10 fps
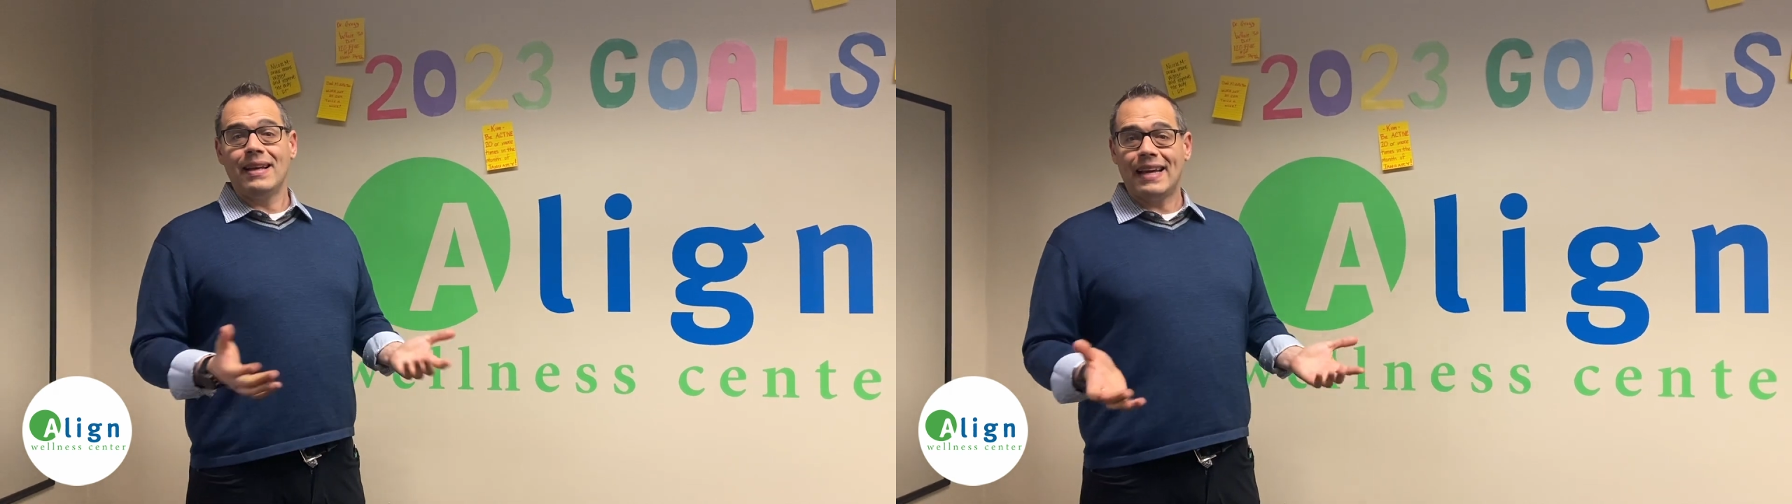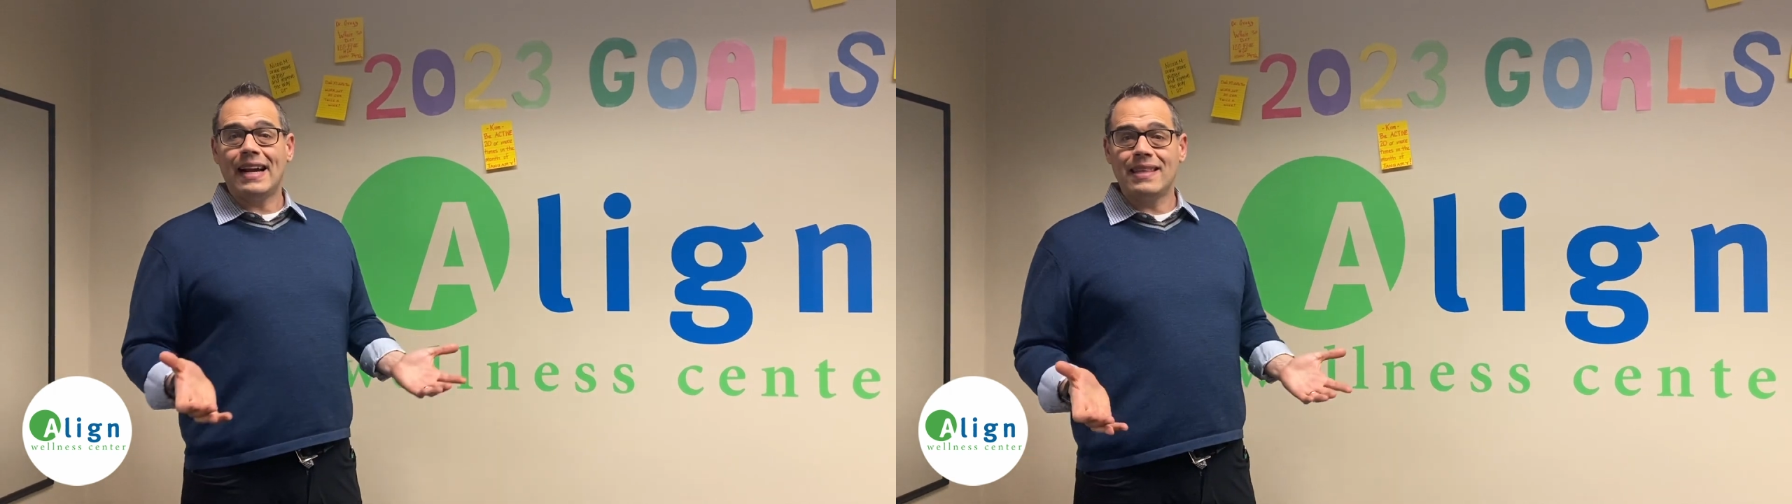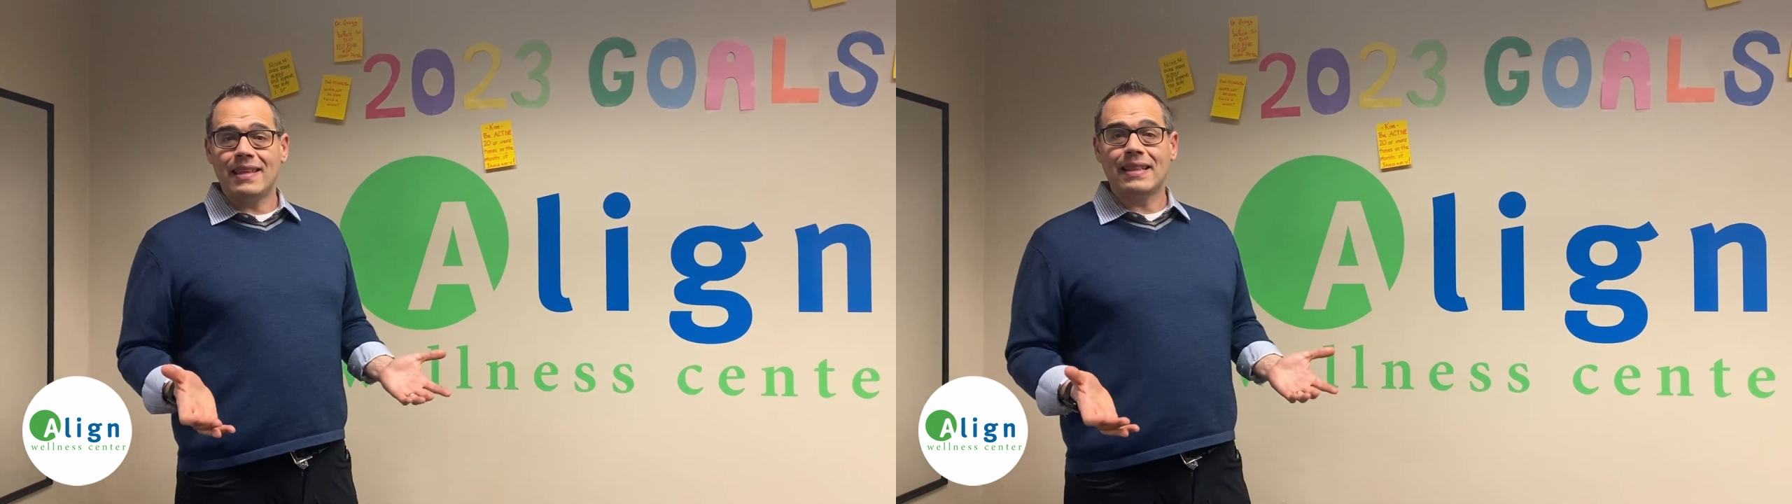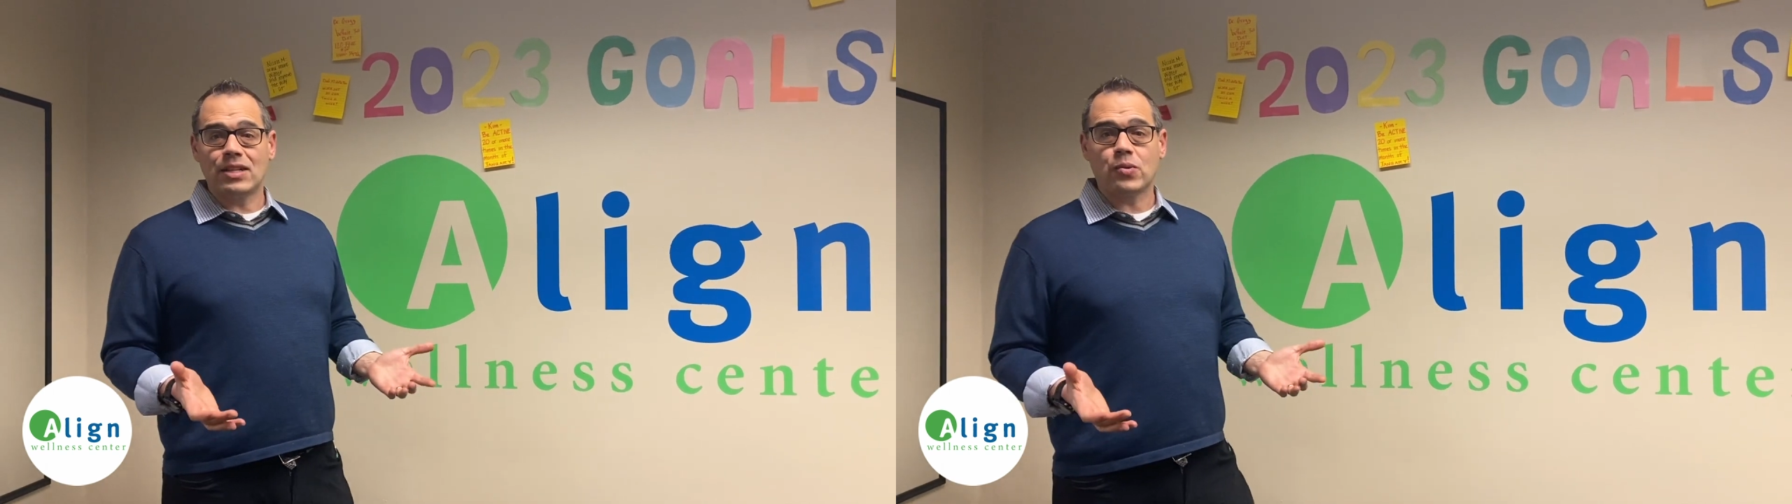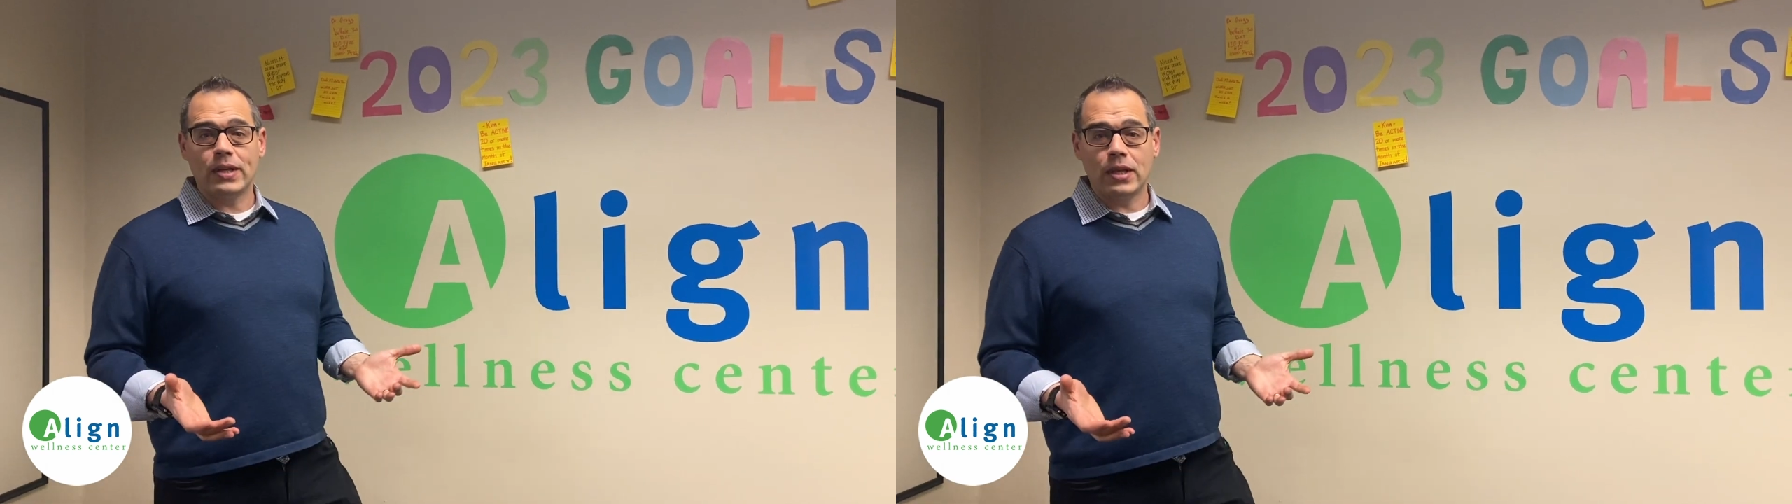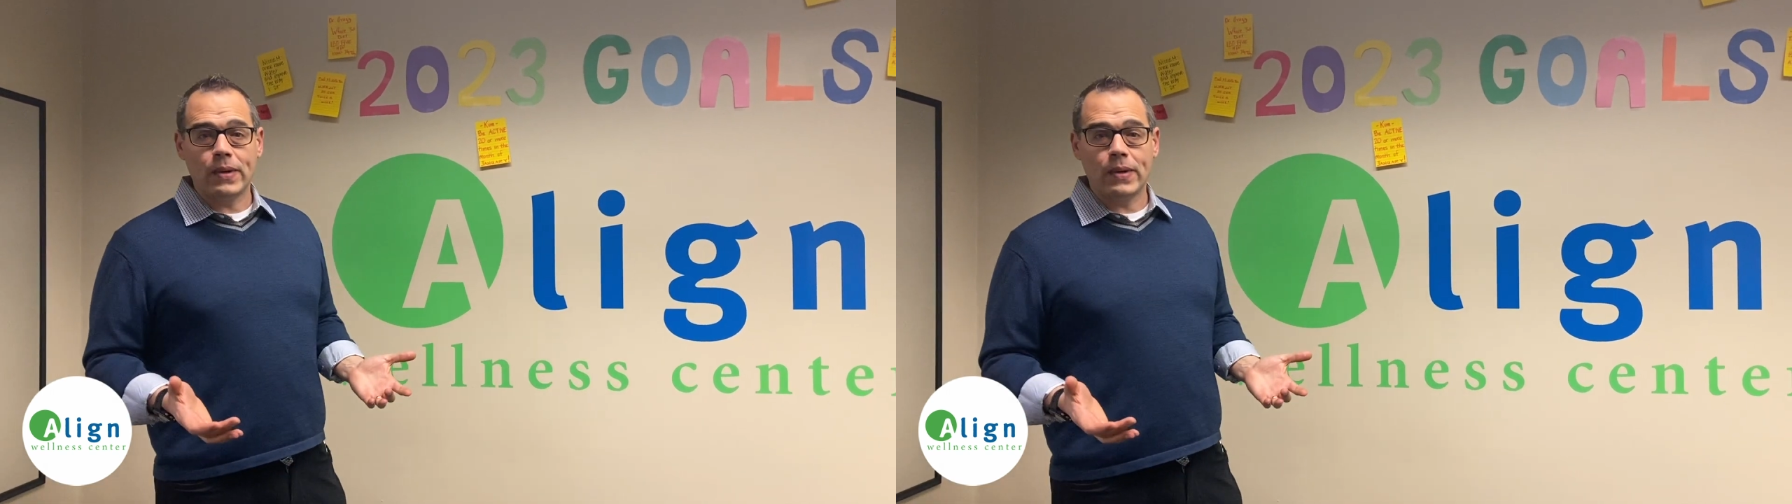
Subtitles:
and I think that's really